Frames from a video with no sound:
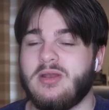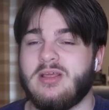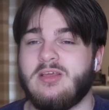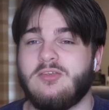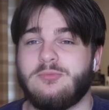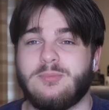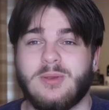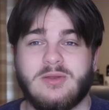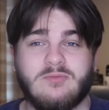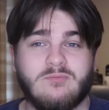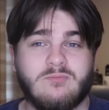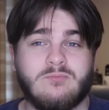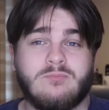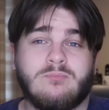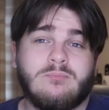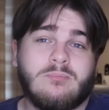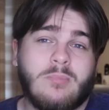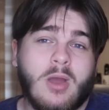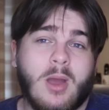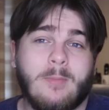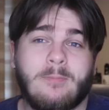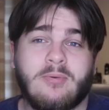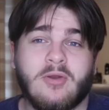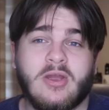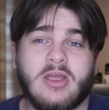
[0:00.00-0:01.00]
He's been
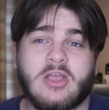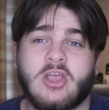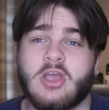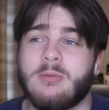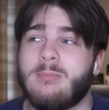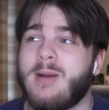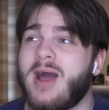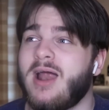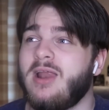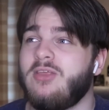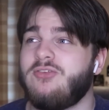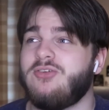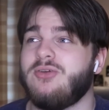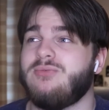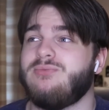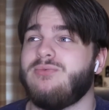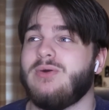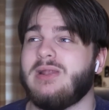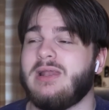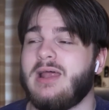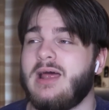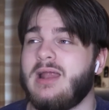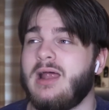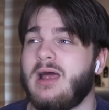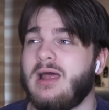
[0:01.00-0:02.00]
a pretty good manager for
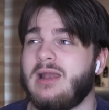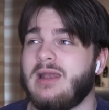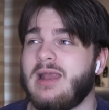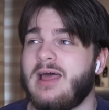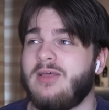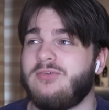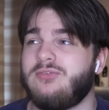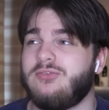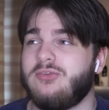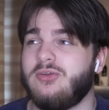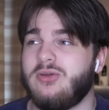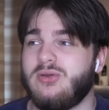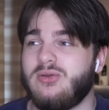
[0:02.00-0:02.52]
Leicester.